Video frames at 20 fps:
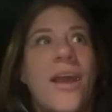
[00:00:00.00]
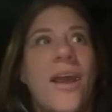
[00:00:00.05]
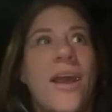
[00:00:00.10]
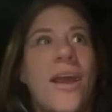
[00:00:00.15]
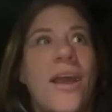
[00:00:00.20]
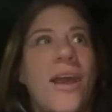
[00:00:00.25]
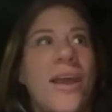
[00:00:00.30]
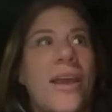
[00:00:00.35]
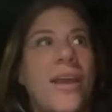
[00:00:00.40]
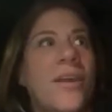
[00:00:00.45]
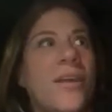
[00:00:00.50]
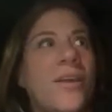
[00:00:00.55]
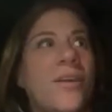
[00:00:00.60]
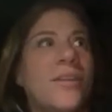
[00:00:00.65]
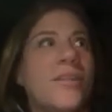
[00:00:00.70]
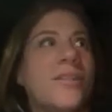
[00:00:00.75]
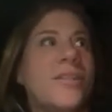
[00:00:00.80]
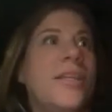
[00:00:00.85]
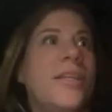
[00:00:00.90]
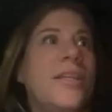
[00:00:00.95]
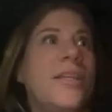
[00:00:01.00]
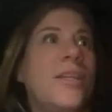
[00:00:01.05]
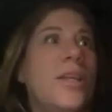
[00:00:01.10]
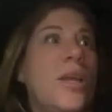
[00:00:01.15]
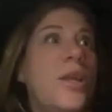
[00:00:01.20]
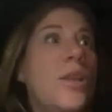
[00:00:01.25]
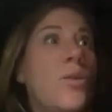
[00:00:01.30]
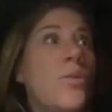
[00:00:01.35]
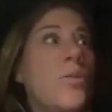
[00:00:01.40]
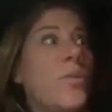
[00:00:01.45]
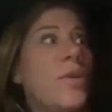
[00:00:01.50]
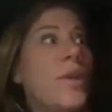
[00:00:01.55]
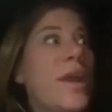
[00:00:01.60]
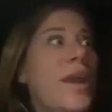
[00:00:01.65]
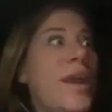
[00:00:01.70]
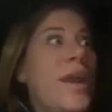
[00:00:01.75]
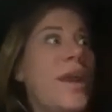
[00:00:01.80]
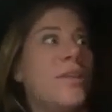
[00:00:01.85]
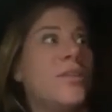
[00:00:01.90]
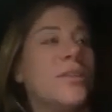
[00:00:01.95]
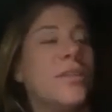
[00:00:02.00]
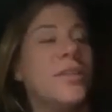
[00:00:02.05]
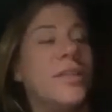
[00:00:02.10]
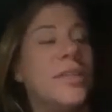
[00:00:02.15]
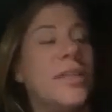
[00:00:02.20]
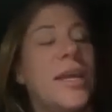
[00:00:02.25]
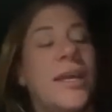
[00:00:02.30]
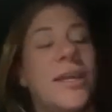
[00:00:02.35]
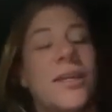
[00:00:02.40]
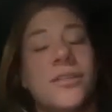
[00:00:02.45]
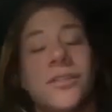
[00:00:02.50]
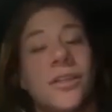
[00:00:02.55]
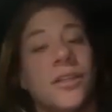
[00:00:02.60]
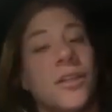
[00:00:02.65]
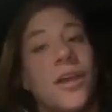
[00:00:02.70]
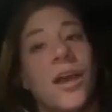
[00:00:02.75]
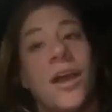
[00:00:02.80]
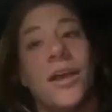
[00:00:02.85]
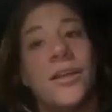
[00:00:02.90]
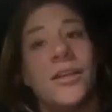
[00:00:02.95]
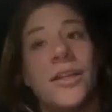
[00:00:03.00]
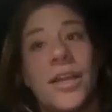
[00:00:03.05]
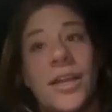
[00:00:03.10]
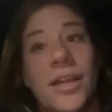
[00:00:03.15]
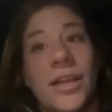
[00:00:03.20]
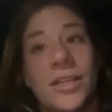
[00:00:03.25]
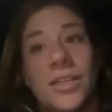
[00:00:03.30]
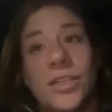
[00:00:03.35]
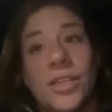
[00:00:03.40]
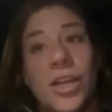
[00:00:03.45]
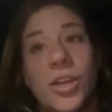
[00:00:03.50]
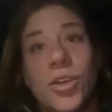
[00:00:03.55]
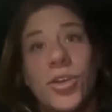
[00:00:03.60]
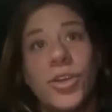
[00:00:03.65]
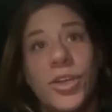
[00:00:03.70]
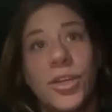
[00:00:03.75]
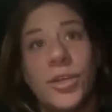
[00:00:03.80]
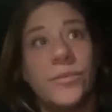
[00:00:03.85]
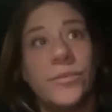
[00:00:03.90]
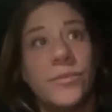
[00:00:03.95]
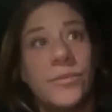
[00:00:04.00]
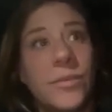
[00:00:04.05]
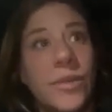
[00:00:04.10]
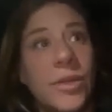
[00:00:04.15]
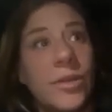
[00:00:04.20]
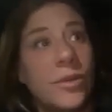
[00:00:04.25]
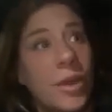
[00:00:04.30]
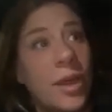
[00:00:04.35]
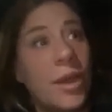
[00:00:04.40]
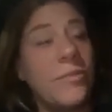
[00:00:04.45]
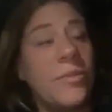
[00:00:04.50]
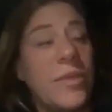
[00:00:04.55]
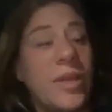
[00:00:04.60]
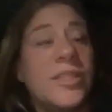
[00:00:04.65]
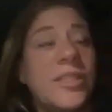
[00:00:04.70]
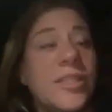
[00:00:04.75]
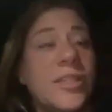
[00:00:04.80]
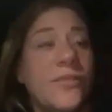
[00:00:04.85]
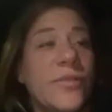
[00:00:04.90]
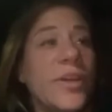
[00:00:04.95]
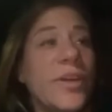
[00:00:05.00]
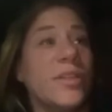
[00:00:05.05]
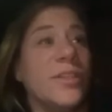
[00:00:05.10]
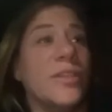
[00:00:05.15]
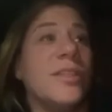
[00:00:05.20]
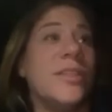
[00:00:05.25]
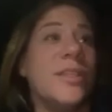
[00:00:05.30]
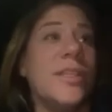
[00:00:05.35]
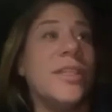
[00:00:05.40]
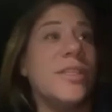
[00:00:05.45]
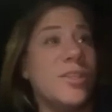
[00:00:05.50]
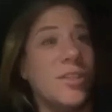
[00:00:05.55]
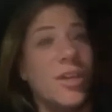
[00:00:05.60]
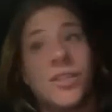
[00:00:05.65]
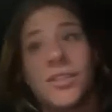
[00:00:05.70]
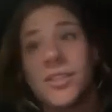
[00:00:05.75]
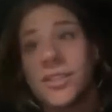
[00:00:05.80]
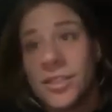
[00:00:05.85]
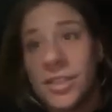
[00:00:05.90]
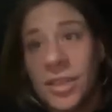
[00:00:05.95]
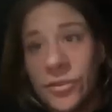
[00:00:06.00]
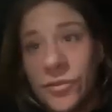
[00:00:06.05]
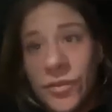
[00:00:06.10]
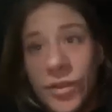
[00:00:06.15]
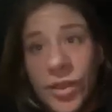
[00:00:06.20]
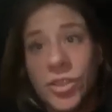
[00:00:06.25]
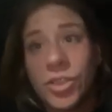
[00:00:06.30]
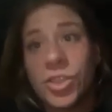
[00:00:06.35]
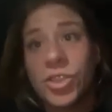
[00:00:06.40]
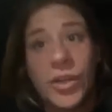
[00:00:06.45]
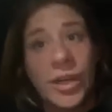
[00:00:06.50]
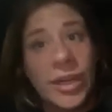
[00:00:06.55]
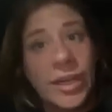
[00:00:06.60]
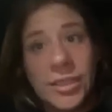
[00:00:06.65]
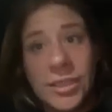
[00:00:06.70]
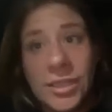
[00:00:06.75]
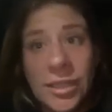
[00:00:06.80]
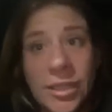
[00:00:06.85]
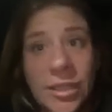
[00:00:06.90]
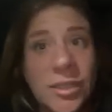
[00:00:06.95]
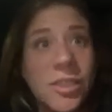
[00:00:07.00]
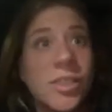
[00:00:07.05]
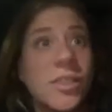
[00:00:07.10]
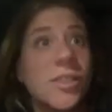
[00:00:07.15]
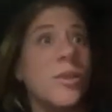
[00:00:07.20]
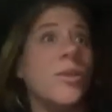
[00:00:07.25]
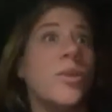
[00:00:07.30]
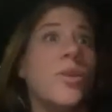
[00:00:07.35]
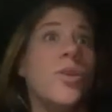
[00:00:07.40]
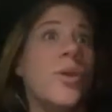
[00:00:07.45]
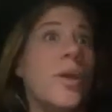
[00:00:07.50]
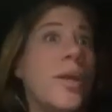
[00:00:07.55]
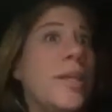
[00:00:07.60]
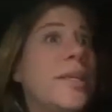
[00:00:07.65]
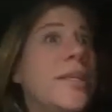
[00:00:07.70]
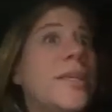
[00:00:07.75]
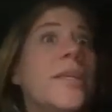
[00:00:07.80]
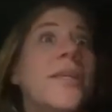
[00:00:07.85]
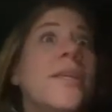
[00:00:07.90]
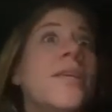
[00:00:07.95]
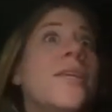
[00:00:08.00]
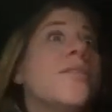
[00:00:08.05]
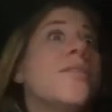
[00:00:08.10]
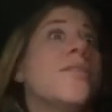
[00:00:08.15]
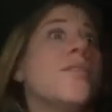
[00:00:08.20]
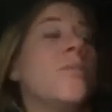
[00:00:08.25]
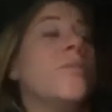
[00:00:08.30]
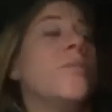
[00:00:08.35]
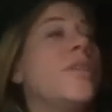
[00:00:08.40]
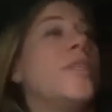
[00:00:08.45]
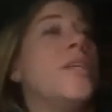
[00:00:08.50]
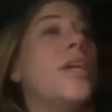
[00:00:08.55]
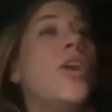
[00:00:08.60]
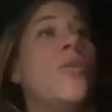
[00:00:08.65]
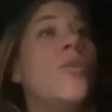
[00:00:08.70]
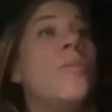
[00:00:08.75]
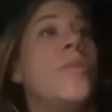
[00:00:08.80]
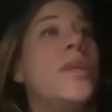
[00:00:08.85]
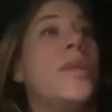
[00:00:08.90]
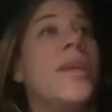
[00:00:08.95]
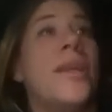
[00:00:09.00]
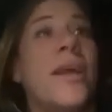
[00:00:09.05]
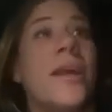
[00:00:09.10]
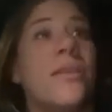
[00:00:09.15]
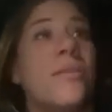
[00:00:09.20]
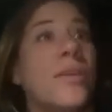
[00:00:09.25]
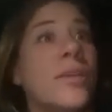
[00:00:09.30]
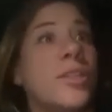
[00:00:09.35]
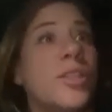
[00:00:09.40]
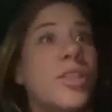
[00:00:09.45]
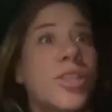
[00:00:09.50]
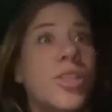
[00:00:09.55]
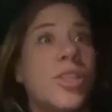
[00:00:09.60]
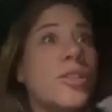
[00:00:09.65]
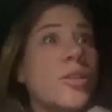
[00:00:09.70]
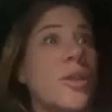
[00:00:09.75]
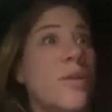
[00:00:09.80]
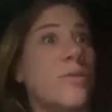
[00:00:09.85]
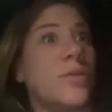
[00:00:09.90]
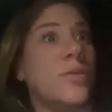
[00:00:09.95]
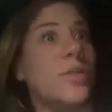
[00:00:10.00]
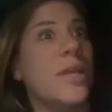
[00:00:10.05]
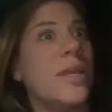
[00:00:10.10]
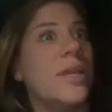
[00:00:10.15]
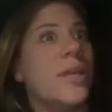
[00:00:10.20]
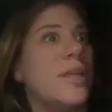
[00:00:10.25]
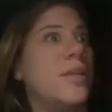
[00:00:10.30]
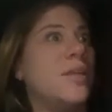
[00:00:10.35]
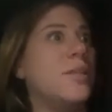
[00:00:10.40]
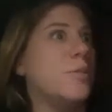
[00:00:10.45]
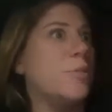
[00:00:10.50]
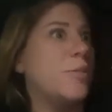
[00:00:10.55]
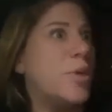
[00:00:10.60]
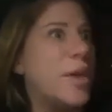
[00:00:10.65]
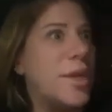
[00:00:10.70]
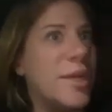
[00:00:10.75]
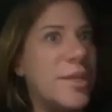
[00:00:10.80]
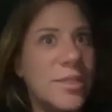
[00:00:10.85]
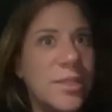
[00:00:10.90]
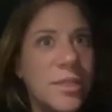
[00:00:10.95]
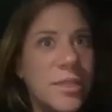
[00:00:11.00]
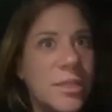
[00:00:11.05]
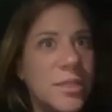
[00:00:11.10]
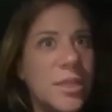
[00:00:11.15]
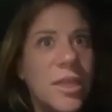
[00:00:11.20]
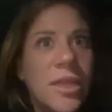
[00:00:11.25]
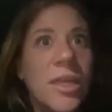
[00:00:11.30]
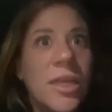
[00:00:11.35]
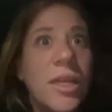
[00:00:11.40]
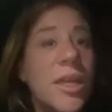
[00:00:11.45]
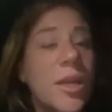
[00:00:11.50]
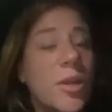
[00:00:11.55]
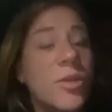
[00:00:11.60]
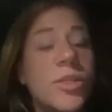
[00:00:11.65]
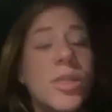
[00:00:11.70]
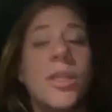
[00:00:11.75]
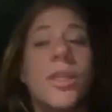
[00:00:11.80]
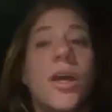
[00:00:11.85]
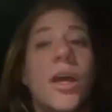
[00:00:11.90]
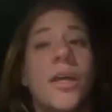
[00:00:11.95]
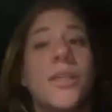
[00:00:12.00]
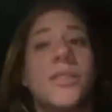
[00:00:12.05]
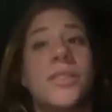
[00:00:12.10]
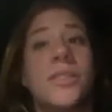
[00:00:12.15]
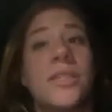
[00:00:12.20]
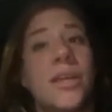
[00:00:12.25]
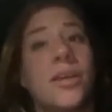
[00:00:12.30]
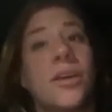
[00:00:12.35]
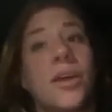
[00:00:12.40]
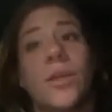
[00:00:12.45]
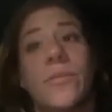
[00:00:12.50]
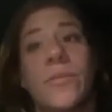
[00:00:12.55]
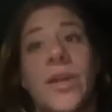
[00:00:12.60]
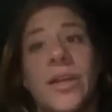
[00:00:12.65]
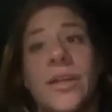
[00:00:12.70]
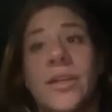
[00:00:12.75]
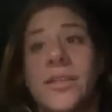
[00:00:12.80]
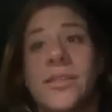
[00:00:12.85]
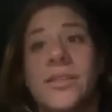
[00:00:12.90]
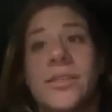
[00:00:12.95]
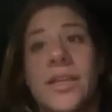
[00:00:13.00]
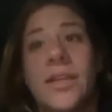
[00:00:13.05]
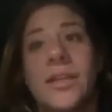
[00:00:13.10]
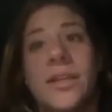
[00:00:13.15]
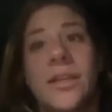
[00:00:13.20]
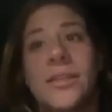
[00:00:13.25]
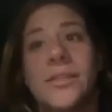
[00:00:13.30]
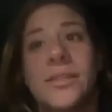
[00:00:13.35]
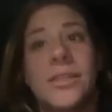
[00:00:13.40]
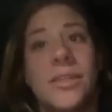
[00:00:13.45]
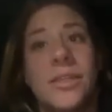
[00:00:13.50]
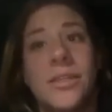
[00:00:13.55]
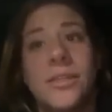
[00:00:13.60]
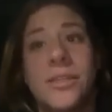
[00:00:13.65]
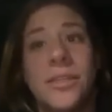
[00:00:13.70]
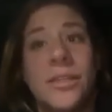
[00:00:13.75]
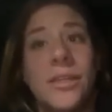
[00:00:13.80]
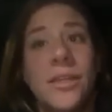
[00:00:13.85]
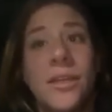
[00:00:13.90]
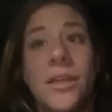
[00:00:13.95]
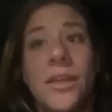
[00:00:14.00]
I honestly, and then handling that is a lot. And I couldn't, I mentally felt exhausted. I felt drained. And I just like, I need something to help me get out of like this. I was kind of getting depressed, and it was a lot to take on. I'm not going to say that it's easy,